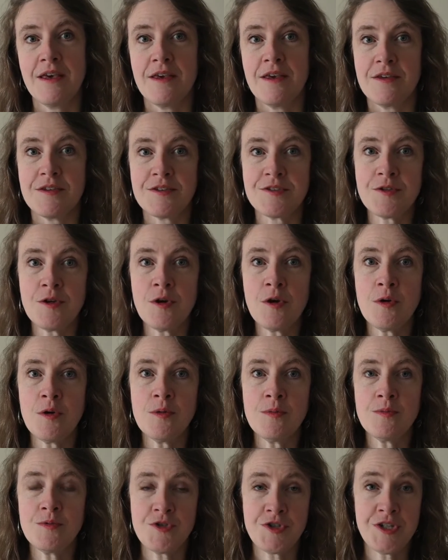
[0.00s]

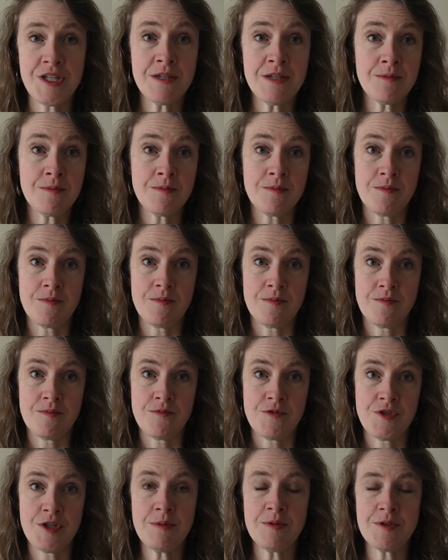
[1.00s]
So she
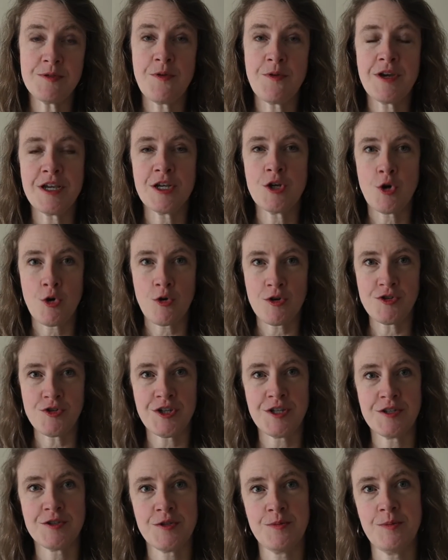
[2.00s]
was very
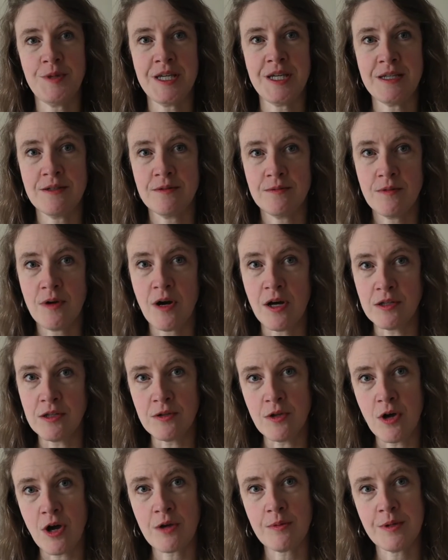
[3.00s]
encouraging to me all
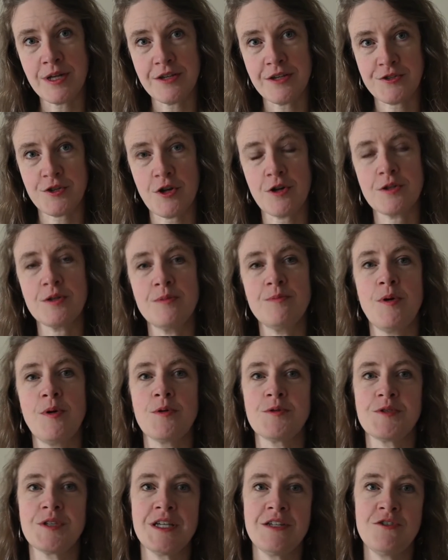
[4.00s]
along when I started
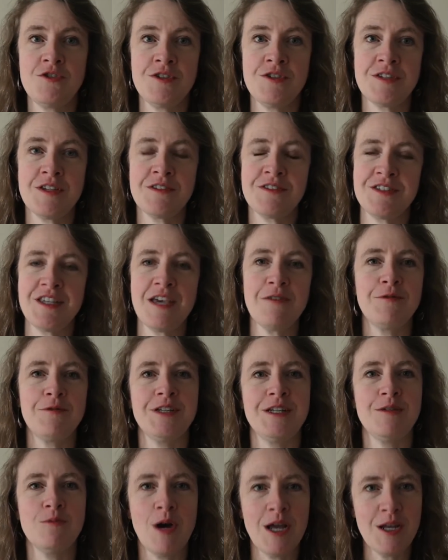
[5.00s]
composing, and she said,
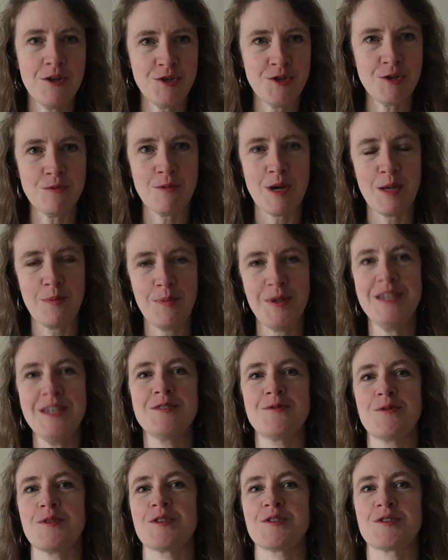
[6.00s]
"Stephanie, why don't you write a piece
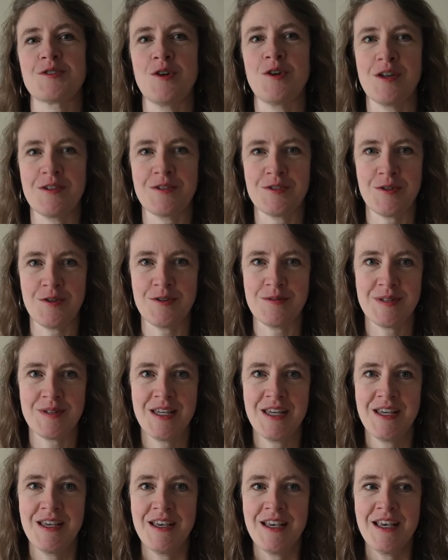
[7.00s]
for this concert?"
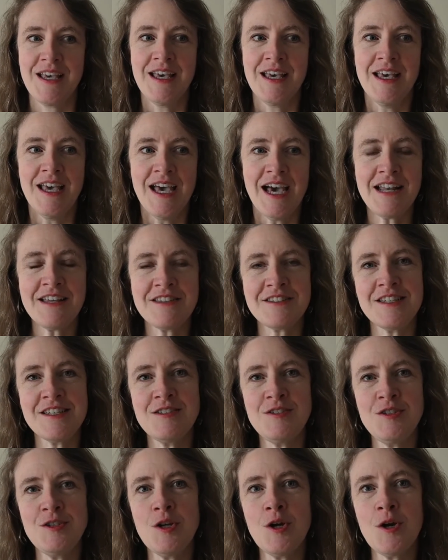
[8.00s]
And I
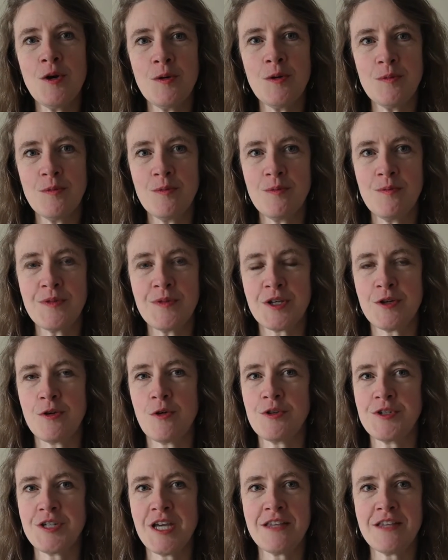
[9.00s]
said, "You know, the
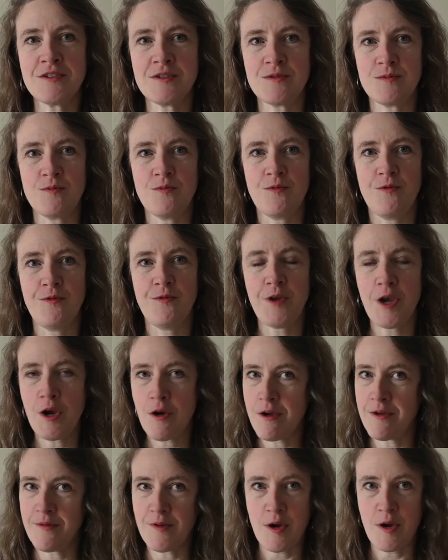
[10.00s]
quartet's
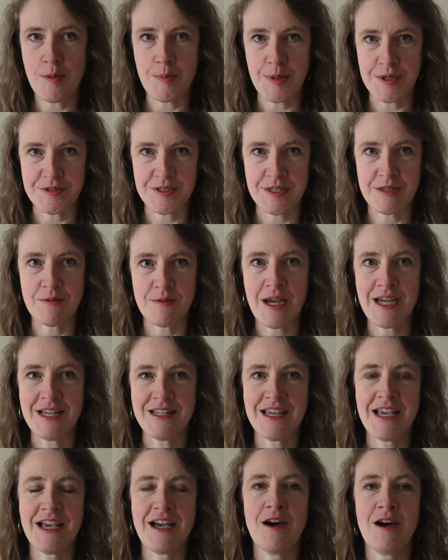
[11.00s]
very, very busy right
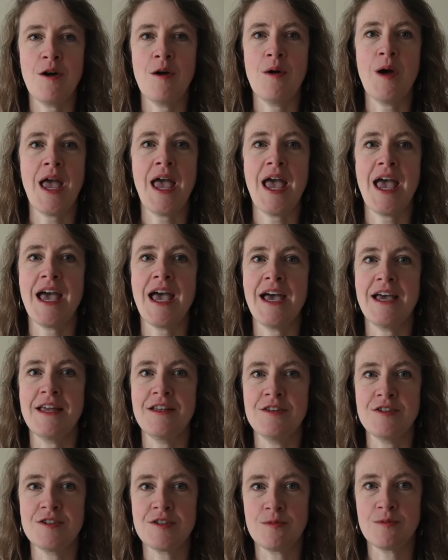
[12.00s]
now,
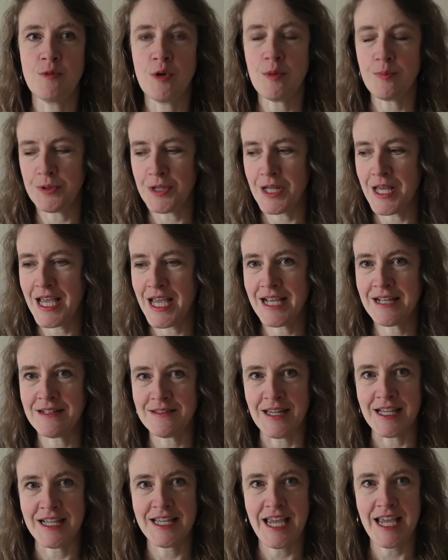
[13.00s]
and we're playing
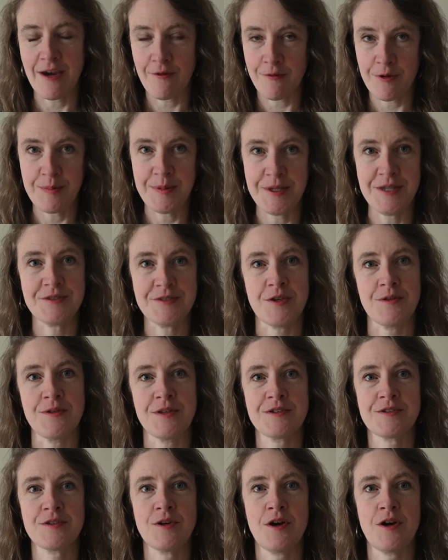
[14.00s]
like every piece on
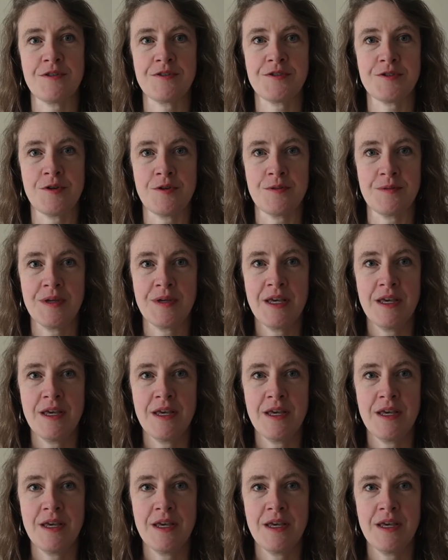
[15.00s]
this concert.